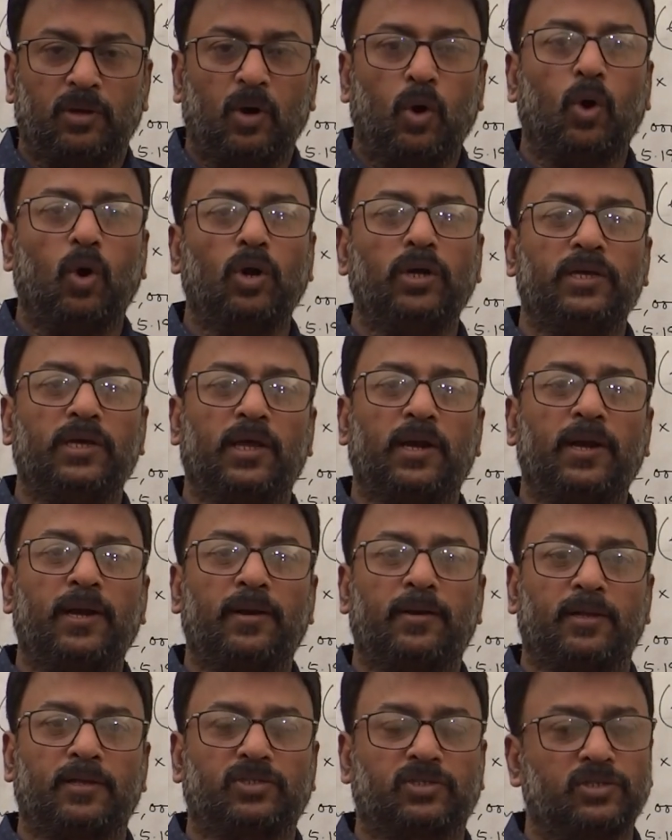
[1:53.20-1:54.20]
Whole year
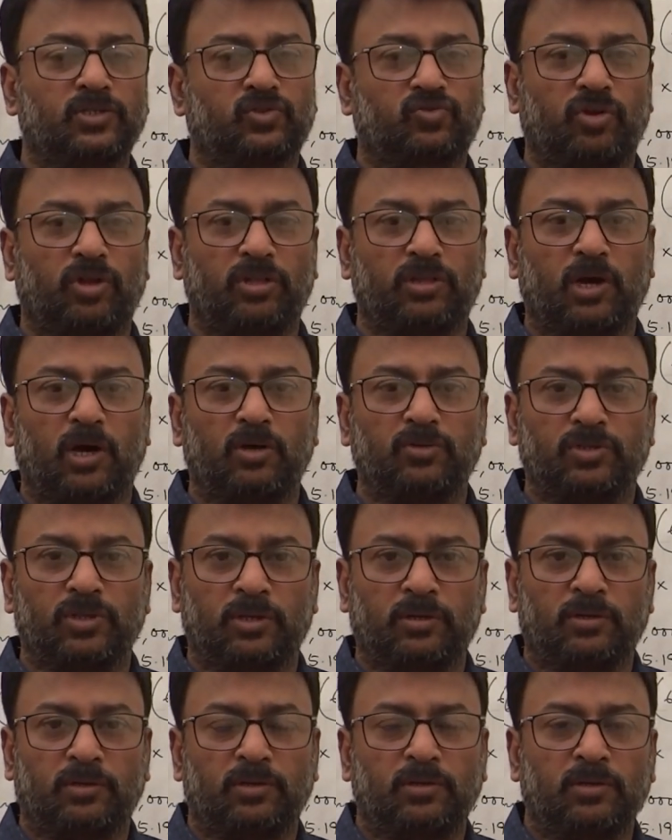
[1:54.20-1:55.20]
interest is
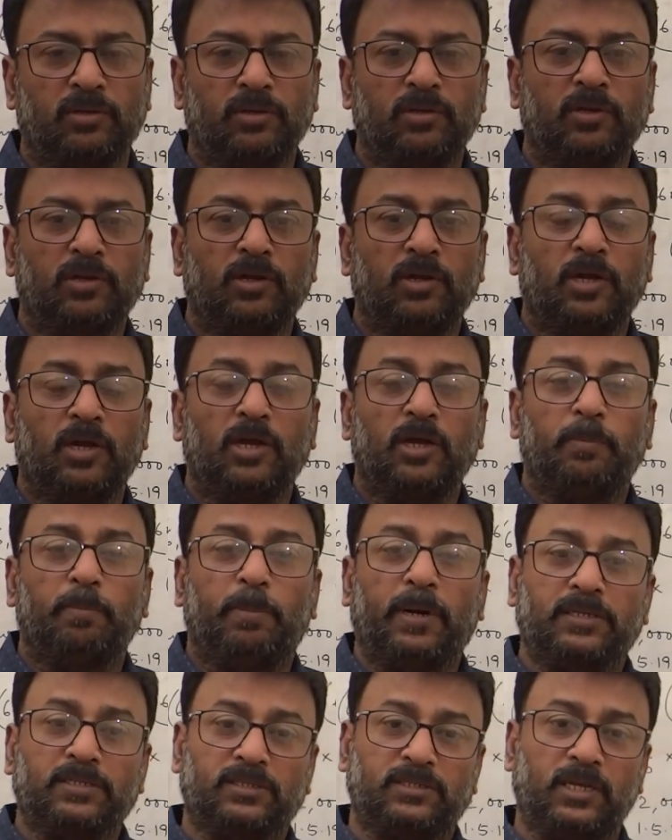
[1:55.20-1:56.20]
3,000.
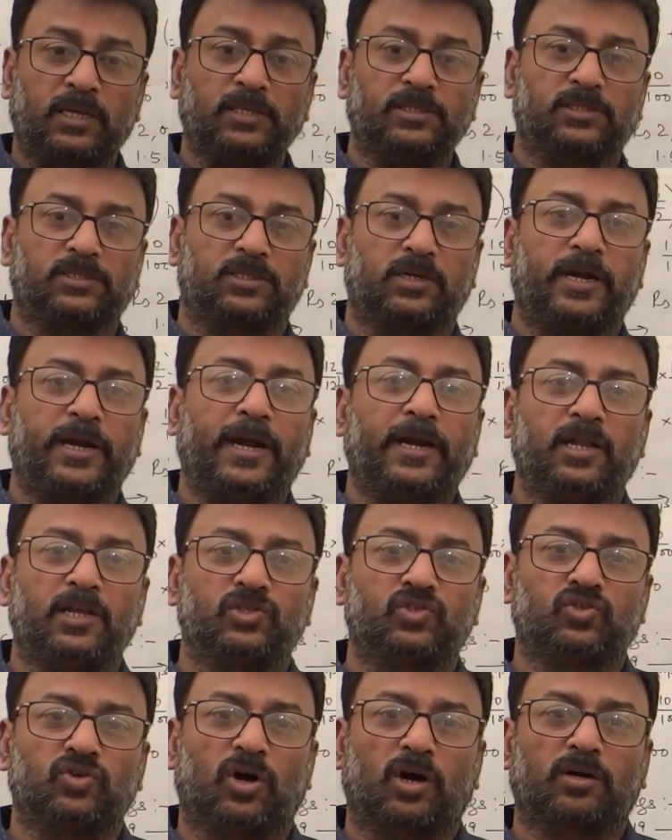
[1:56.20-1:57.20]
But since date
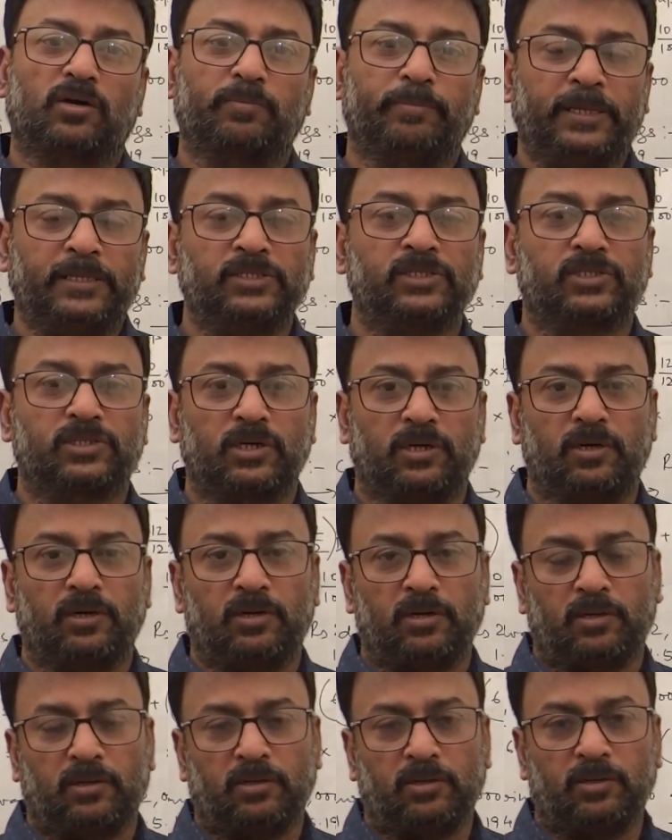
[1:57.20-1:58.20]
is not mentioned,
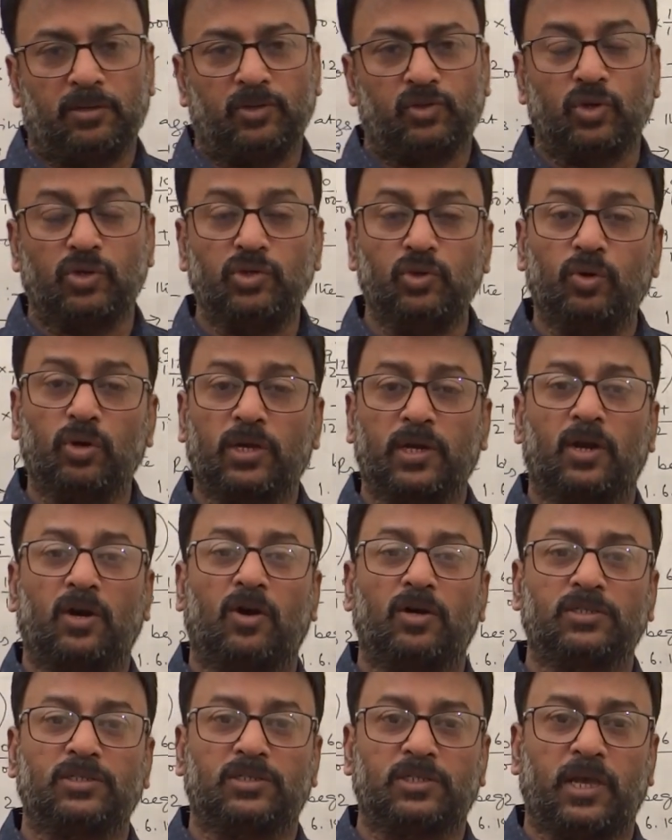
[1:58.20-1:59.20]
so you
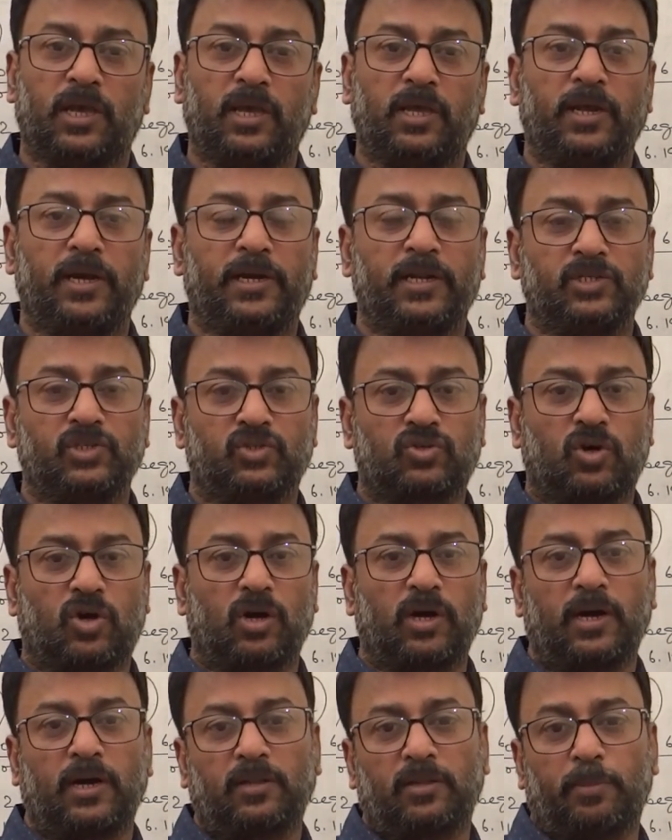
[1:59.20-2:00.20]
cannot say it is
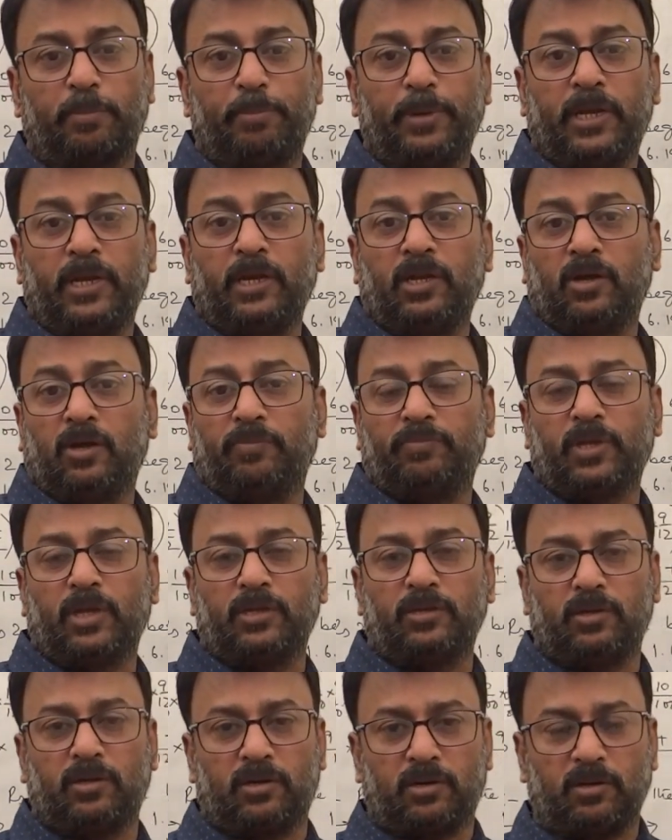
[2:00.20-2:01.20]
drawn at the beginning of the
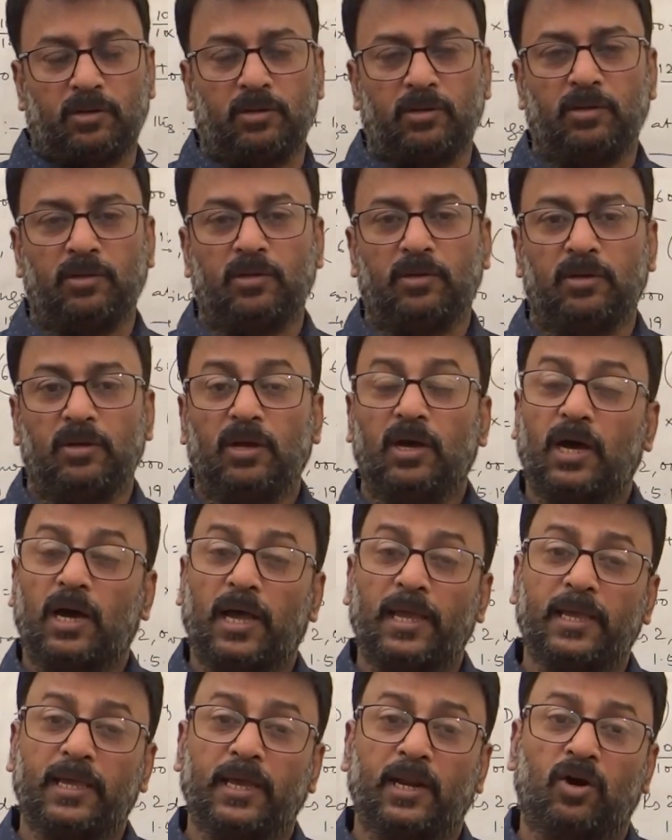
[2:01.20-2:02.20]
year.
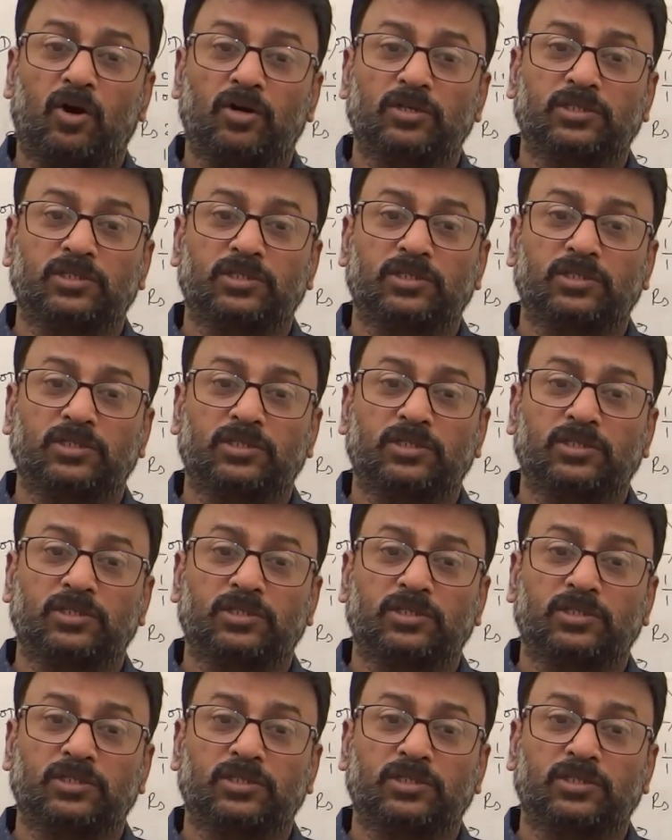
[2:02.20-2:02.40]
I cannot